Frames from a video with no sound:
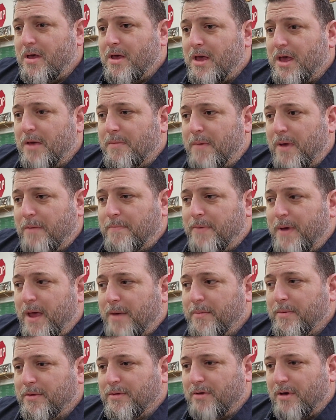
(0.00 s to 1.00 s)
He made
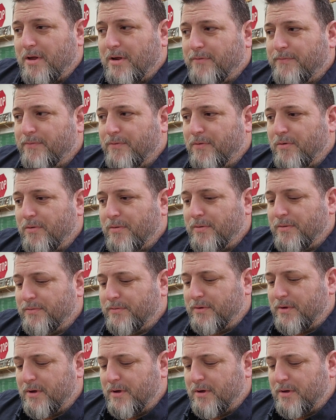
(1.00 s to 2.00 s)
payments on it for him.
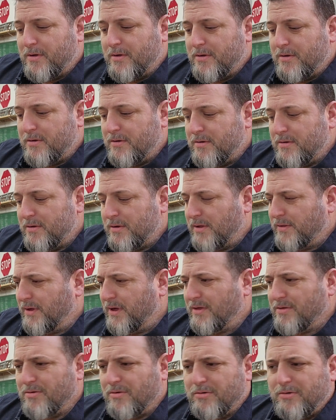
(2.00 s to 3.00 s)
I think I
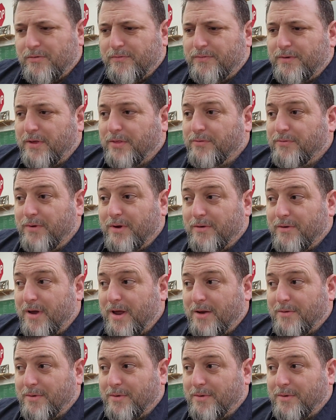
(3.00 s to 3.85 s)
sold to him for like $3,000,